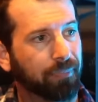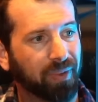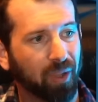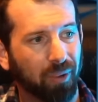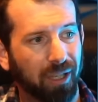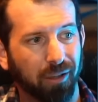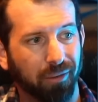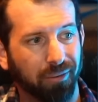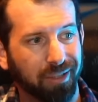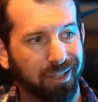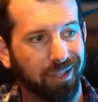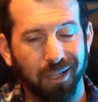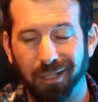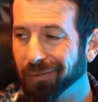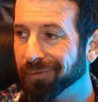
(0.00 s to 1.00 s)
Well, this
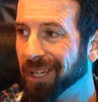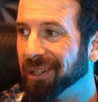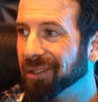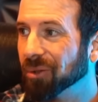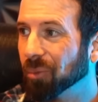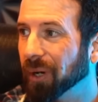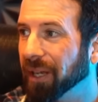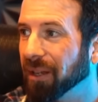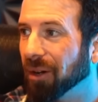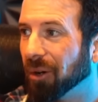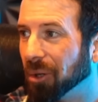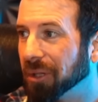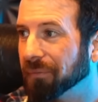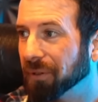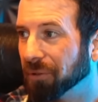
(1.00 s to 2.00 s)
kind of takes away
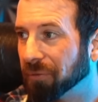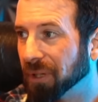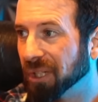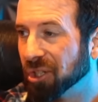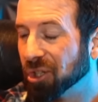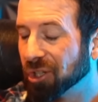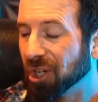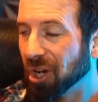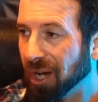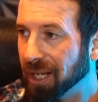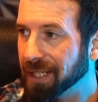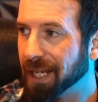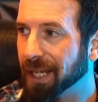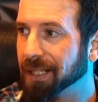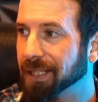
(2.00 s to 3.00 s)
all of the religious
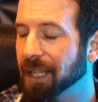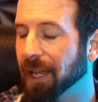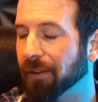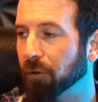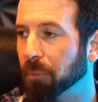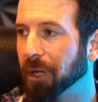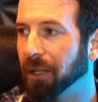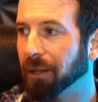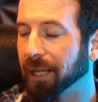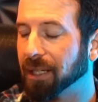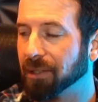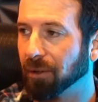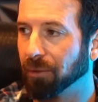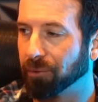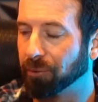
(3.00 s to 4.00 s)
context that everybody likes
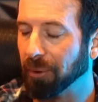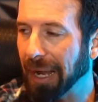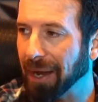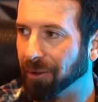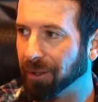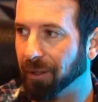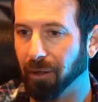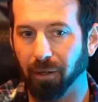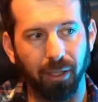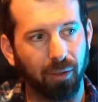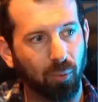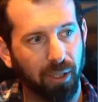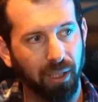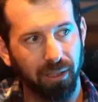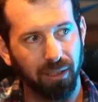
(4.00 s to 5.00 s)
to throw out there. And
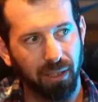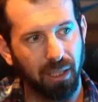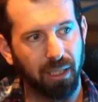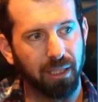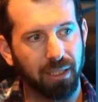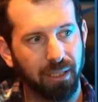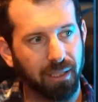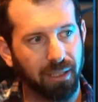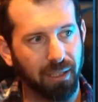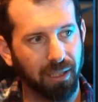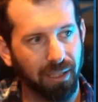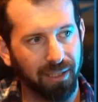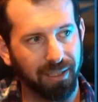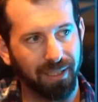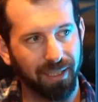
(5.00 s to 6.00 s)
what it does is it
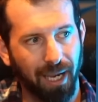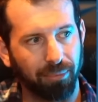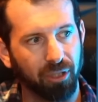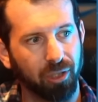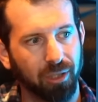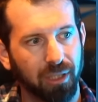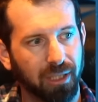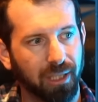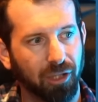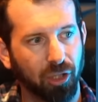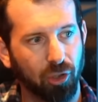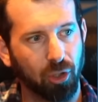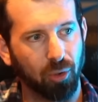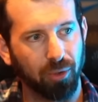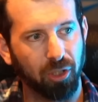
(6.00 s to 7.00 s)
establishes that the
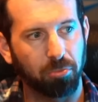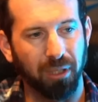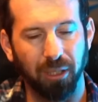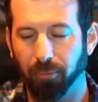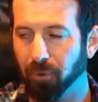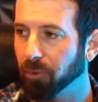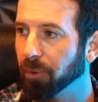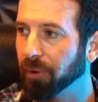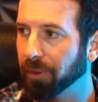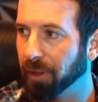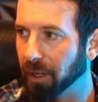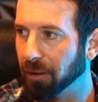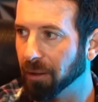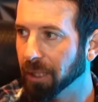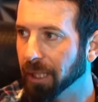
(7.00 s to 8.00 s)
Jewish people were
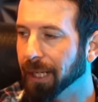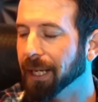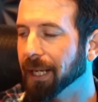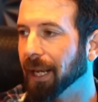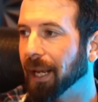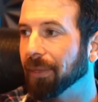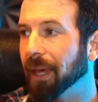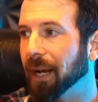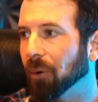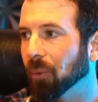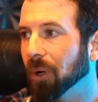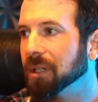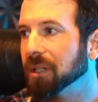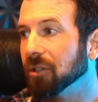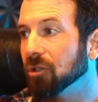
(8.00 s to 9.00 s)
there and that it
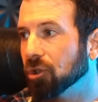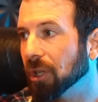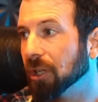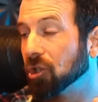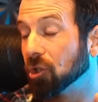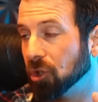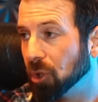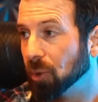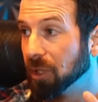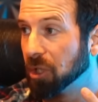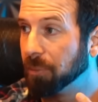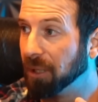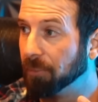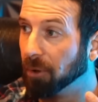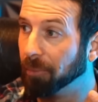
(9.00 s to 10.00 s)
wasn't just Jewish
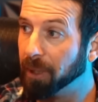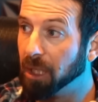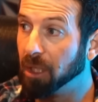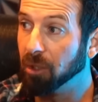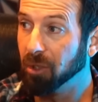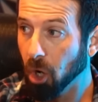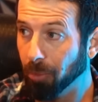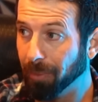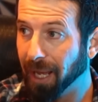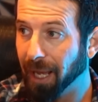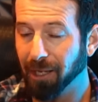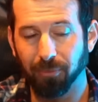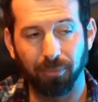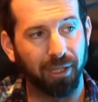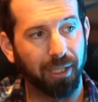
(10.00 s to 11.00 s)
people being
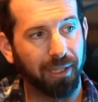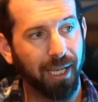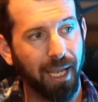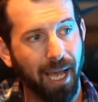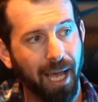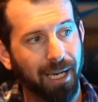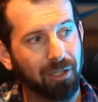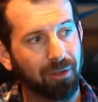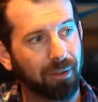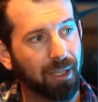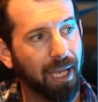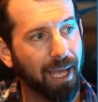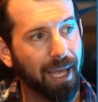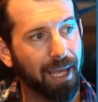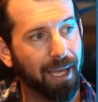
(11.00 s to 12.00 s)
nomads, but that they actually
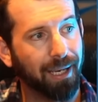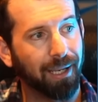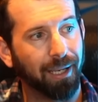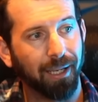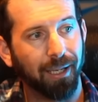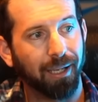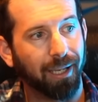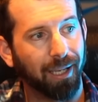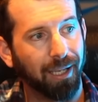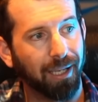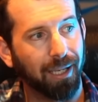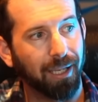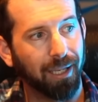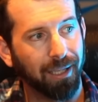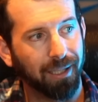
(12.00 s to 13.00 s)
had
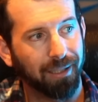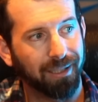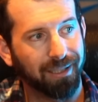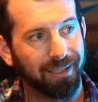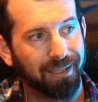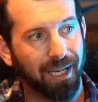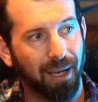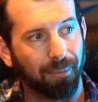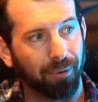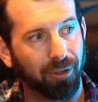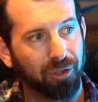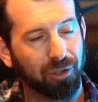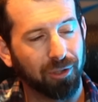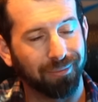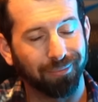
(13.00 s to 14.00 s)
a
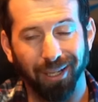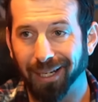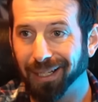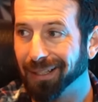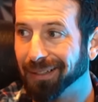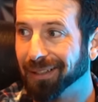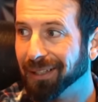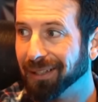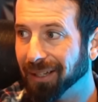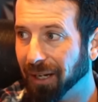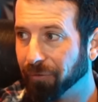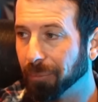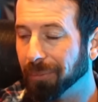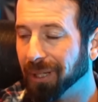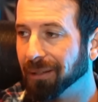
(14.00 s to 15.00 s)
established
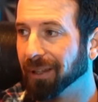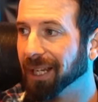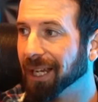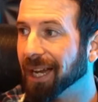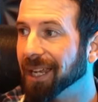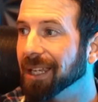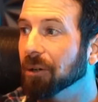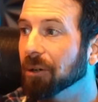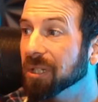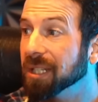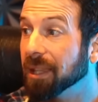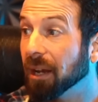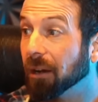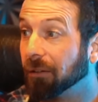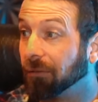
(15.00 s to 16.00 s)
government, i.e. it was
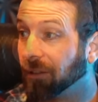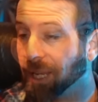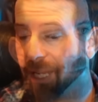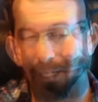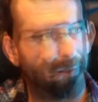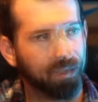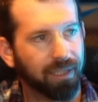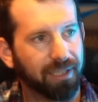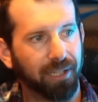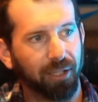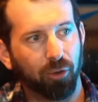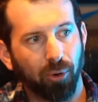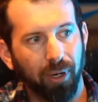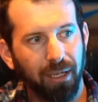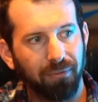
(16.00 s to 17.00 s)
their land. It's an
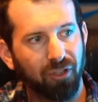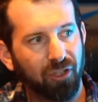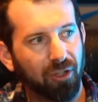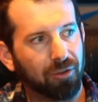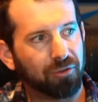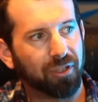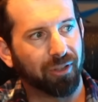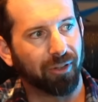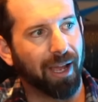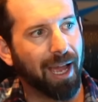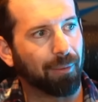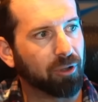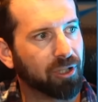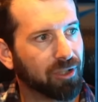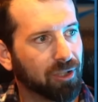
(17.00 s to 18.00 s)
engraved stone
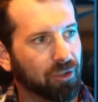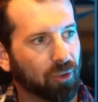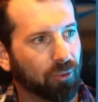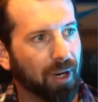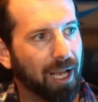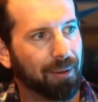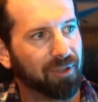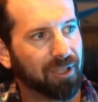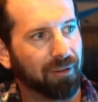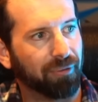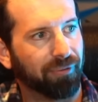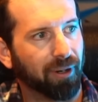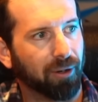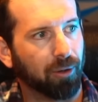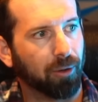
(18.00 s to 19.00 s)
slab which describes the
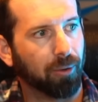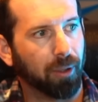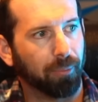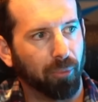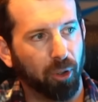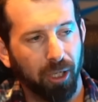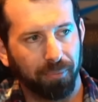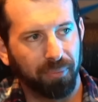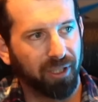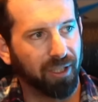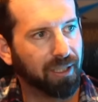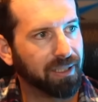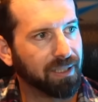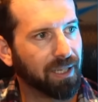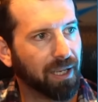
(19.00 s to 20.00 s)
pharaoh
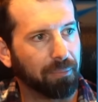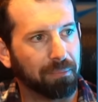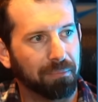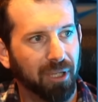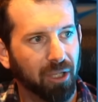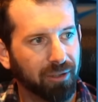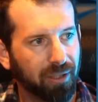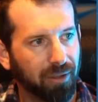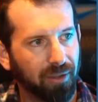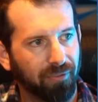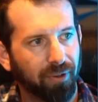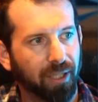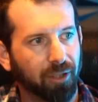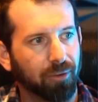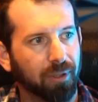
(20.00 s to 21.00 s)
Merneptah's military
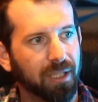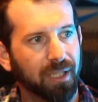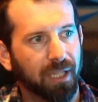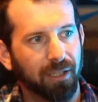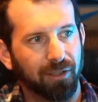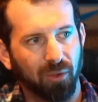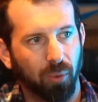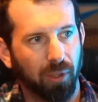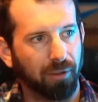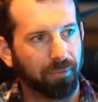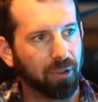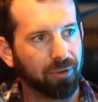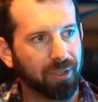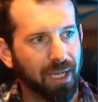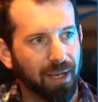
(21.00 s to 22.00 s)
victories in
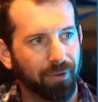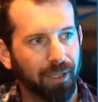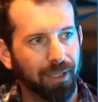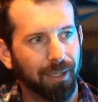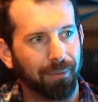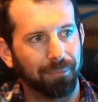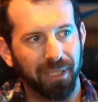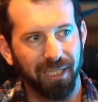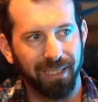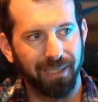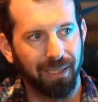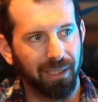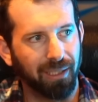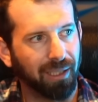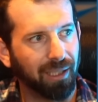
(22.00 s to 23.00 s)
1207
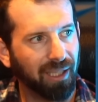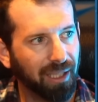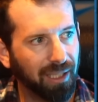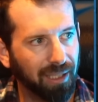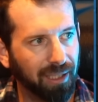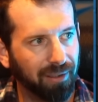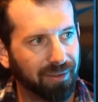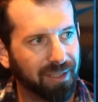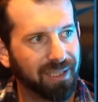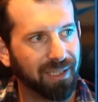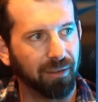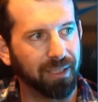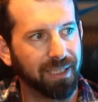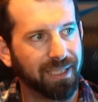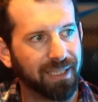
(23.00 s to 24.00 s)
BCE. The
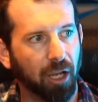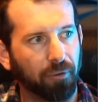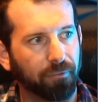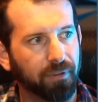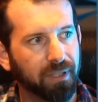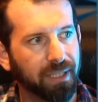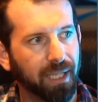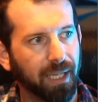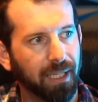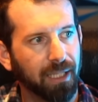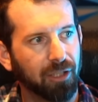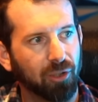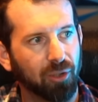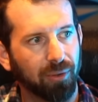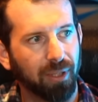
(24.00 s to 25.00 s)
stele itself is
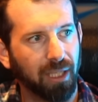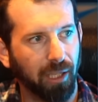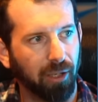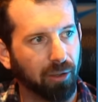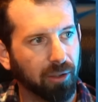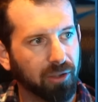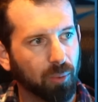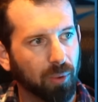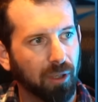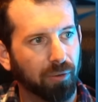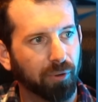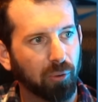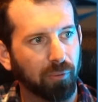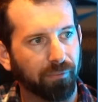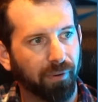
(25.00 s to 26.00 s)
dated to the year
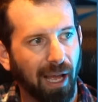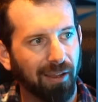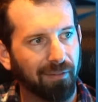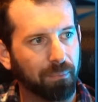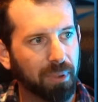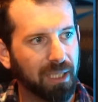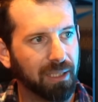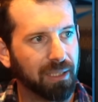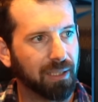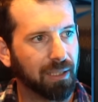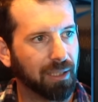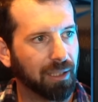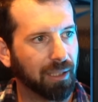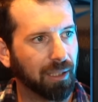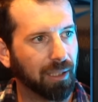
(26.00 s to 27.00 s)
1205
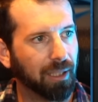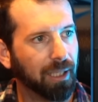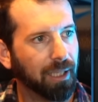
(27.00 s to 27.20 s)
BCE.